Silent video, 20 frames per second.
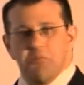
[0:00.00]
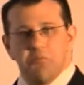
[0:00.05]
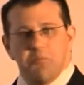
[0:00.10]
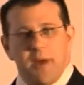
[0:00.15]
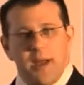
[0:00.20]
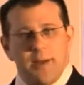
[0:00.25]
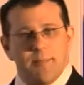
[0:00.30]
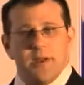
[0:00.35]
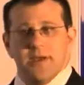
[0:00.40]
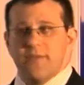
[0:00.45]

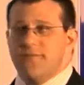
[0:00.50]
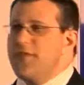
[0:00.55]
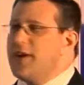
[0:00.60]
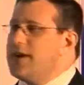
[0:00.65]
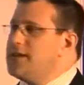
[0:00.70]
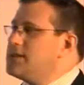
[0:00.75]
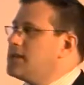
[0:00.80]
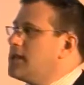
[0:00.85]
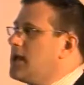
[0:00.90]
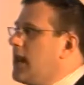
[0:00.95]

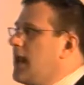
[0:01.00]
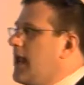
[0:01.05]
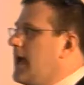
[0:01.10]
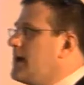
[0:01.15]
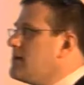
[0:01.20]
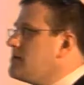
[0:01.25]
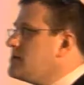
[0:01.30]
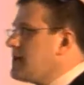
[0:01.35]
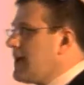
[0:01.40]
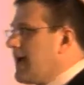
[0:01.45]
Public-facing
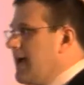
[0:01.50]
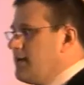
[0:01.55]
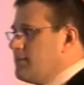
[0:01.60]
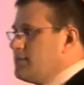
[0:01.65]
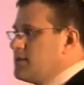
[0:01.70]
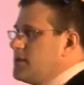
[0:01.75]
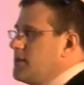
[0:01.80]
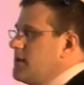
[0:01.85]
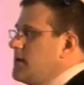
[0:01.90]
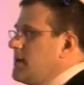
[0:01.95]
clouds,
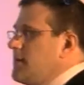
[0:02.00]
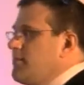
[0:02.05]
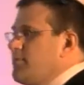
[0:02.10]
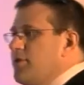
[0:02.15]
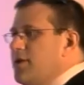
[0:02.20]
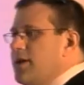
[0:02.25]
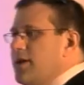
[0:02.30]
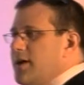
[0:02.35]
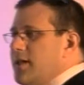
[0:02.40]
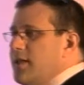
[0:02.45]
absolutely
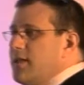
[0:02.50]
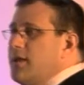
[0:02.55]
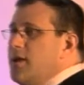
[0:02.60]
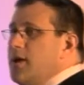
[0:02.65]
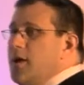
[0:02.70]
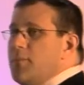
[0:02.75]
brilliant.